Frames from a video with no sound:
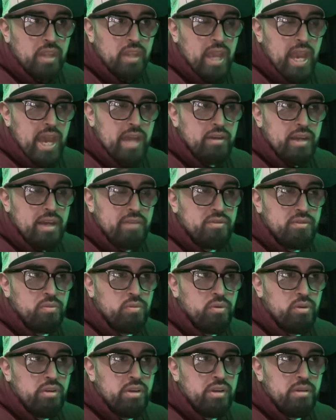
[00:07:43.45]
I don't have to
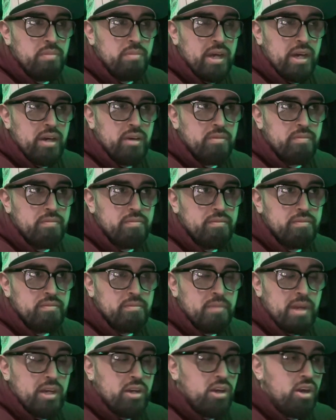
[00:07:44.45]
worry about
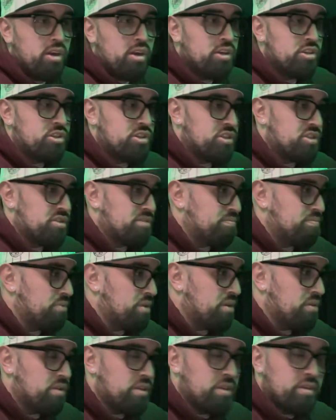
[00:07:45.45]
my car just
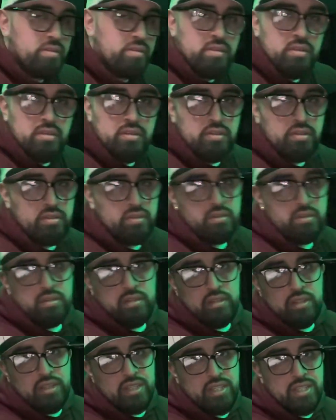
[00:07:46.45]
broke.
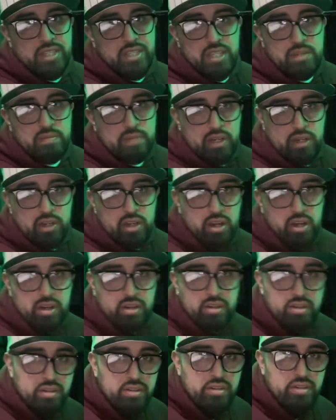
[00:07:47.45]
This is my car.
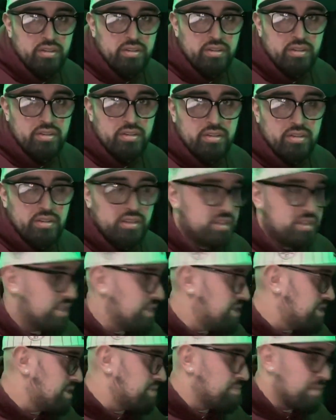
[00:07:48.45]

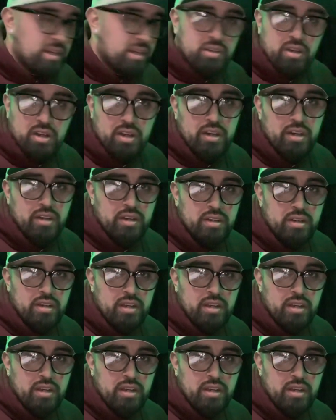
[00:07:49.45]
This is my car.